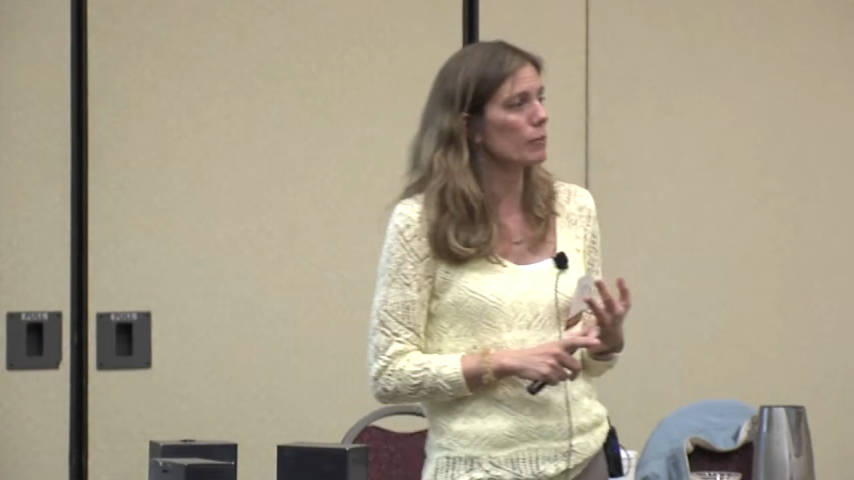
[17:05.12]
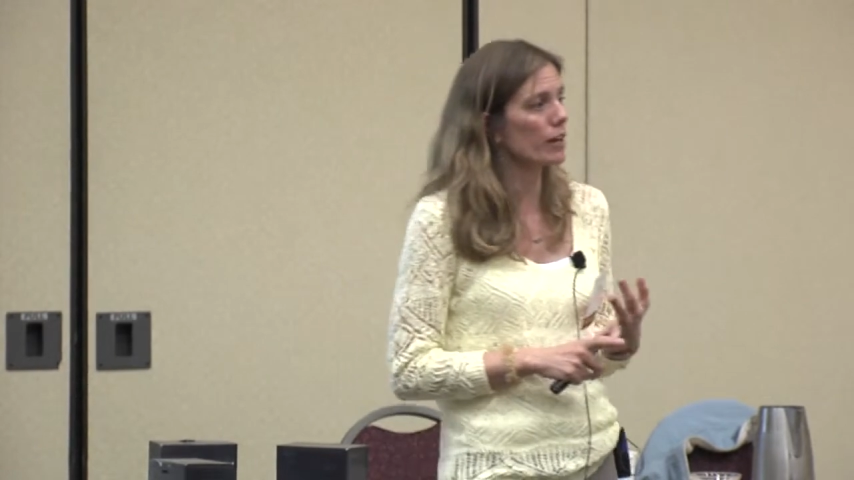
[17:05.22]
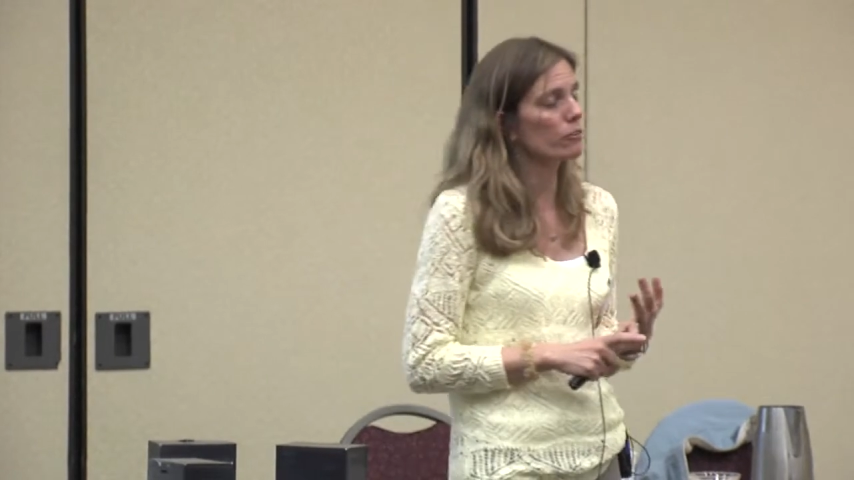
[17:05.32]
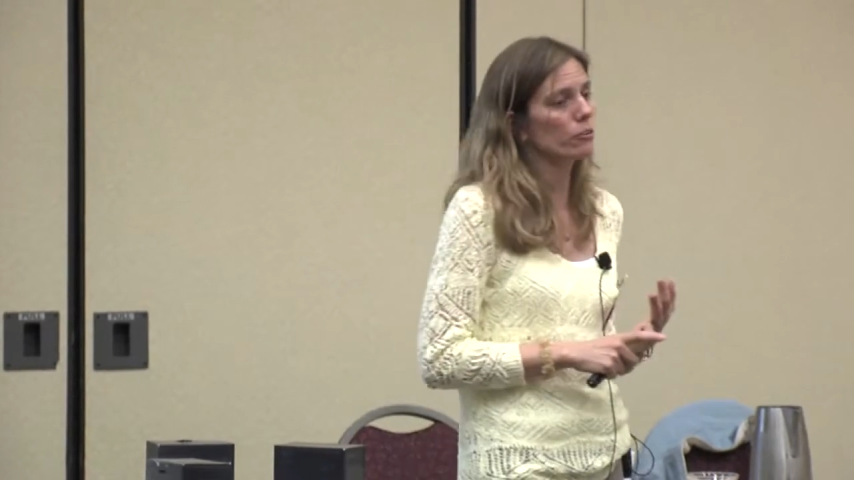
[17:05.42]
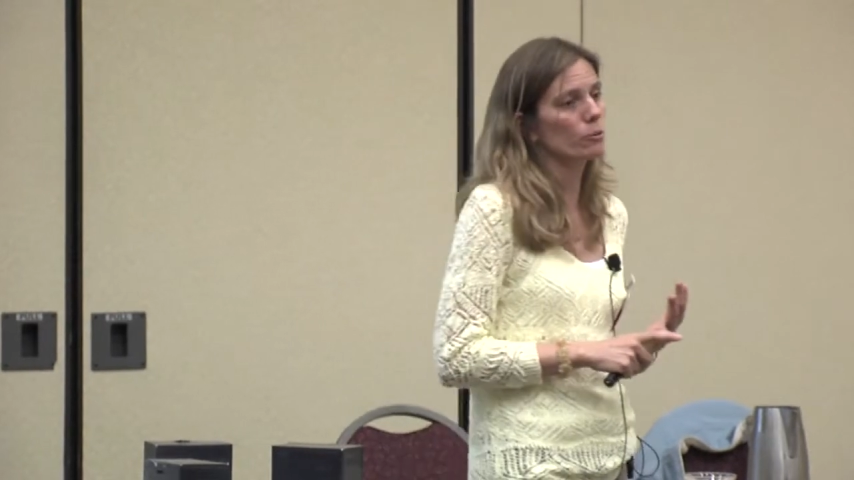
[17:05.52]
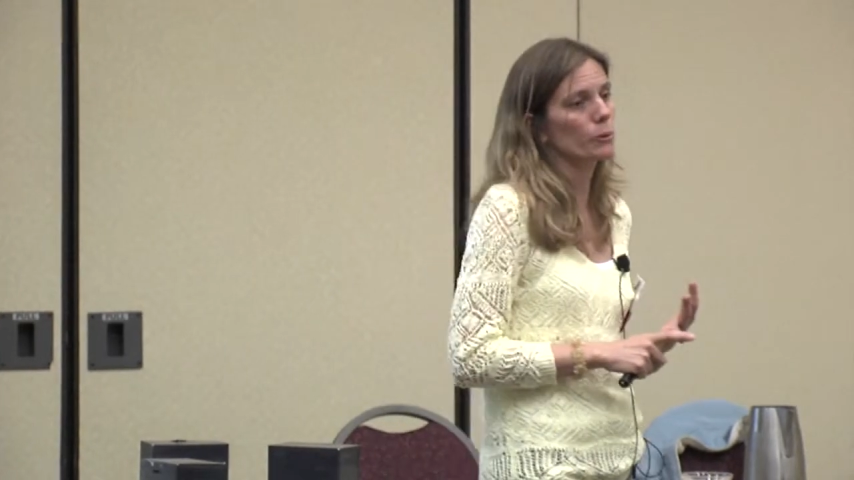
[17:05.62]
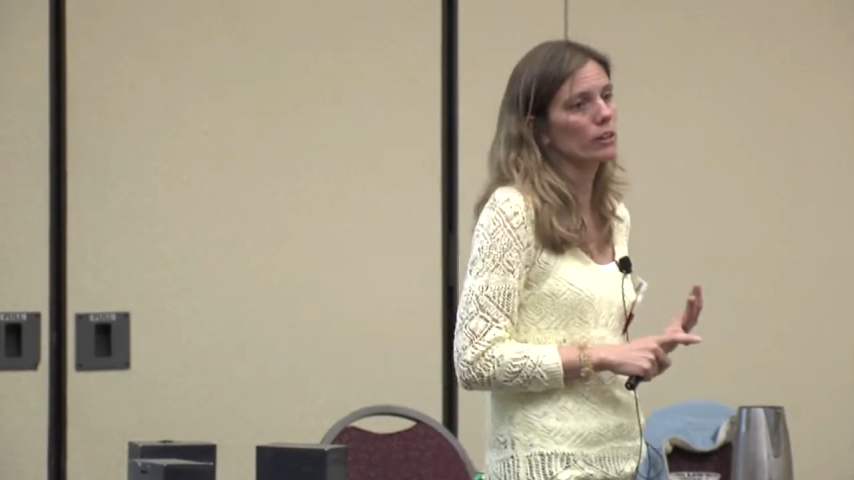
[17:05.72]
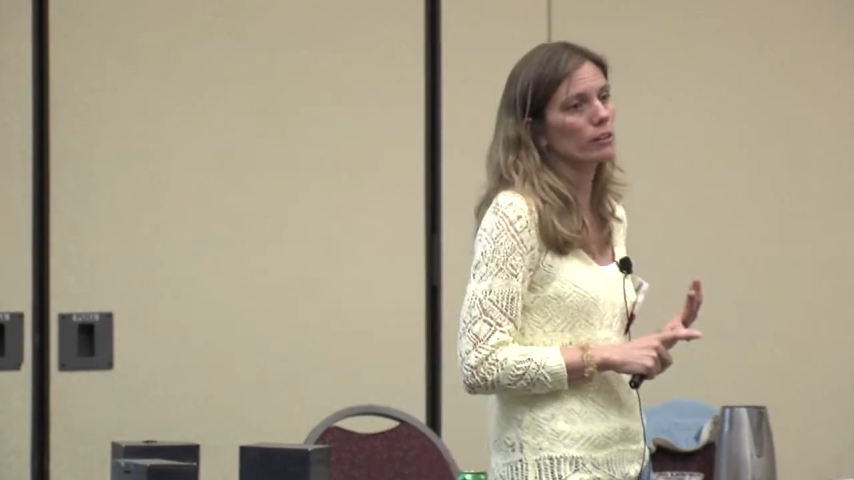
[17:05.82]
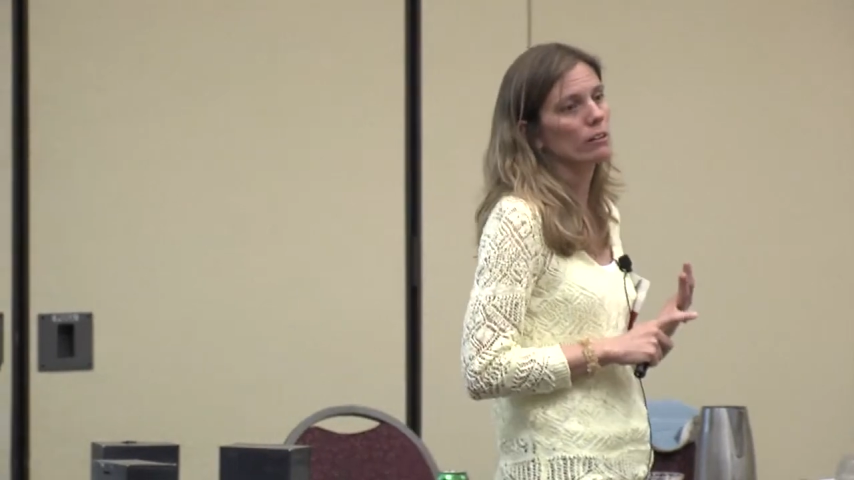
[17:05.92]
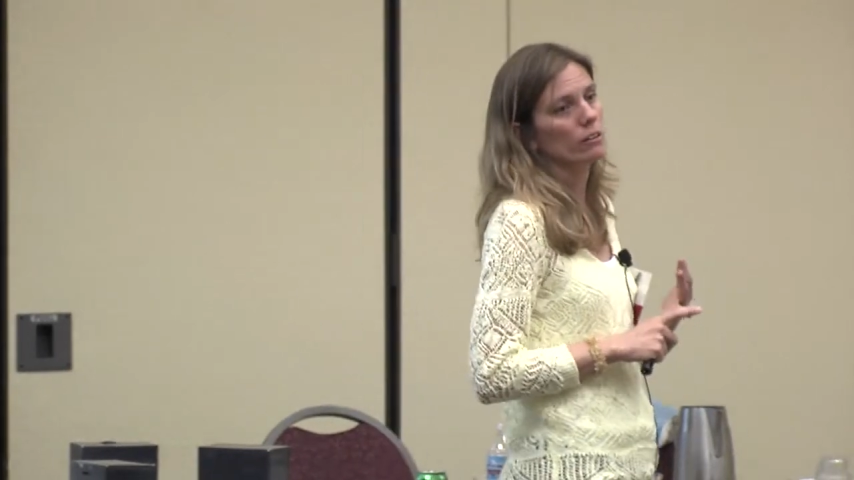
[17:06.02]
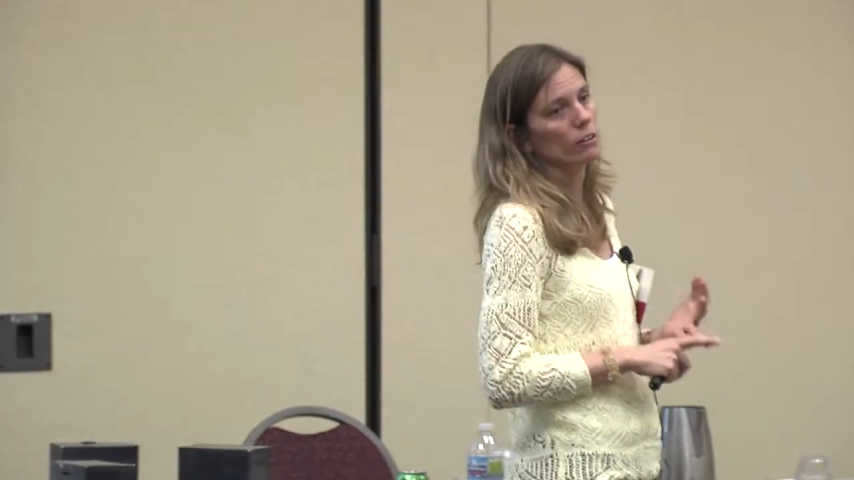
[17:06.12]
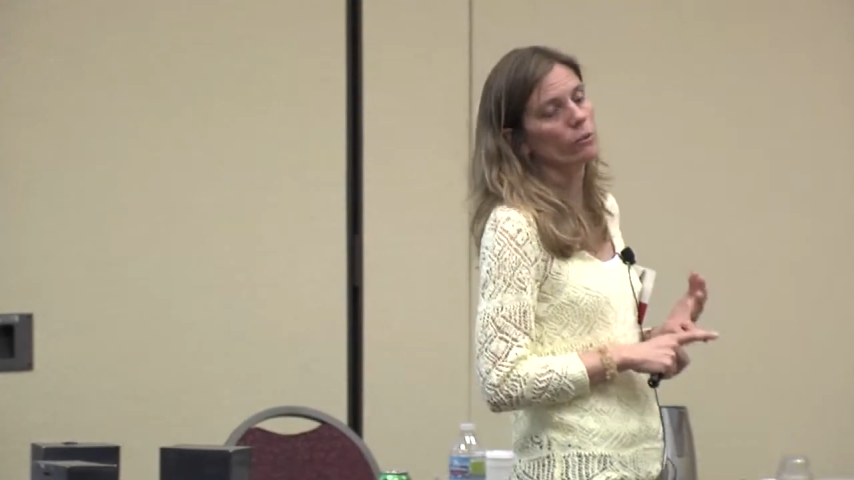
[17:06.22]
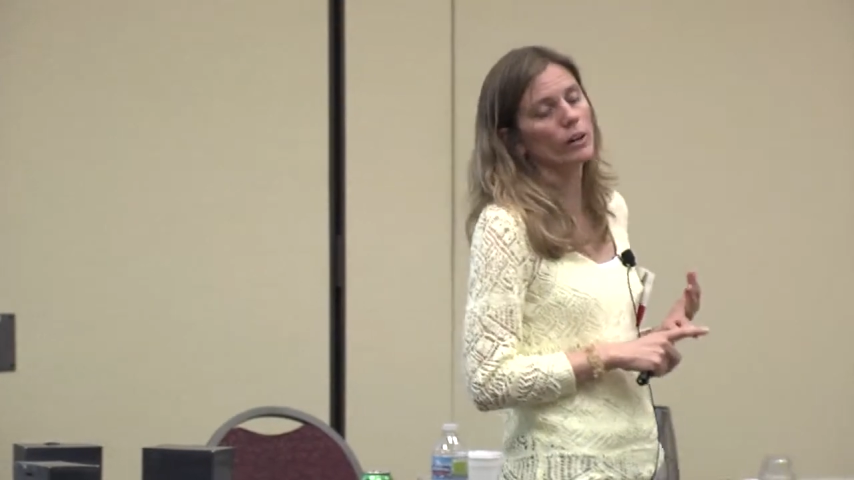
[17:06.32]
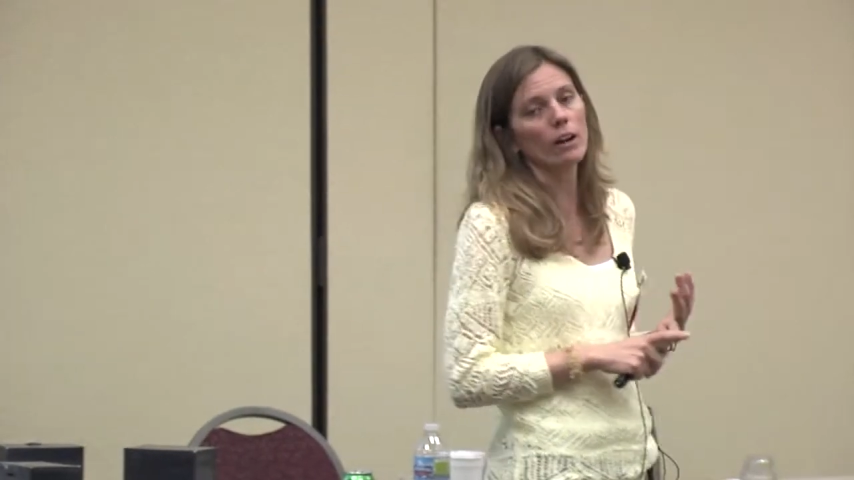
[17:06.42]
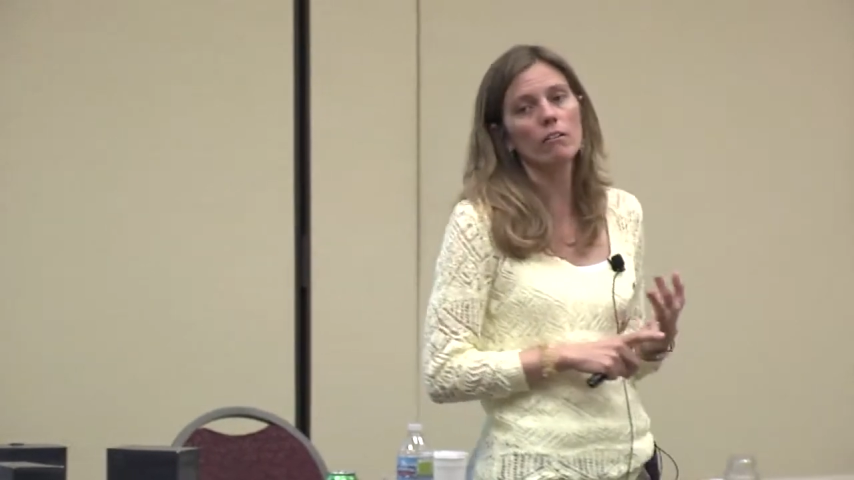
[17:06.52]
of bang for your buck
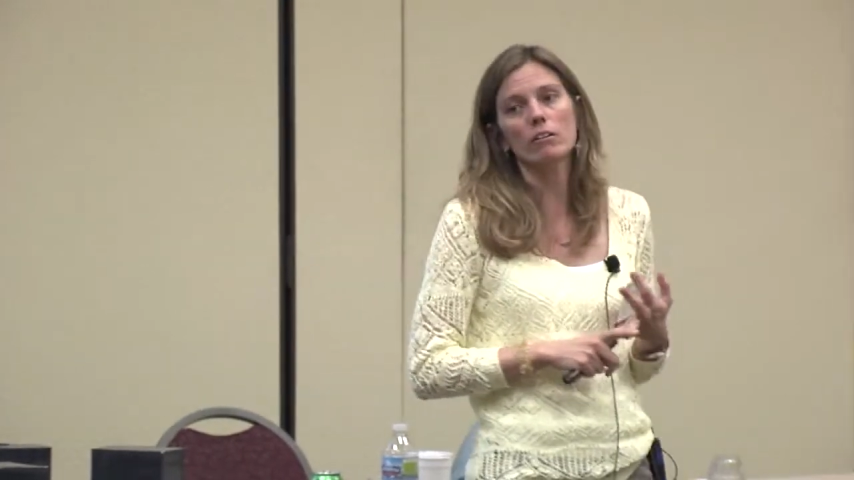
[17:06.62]
going out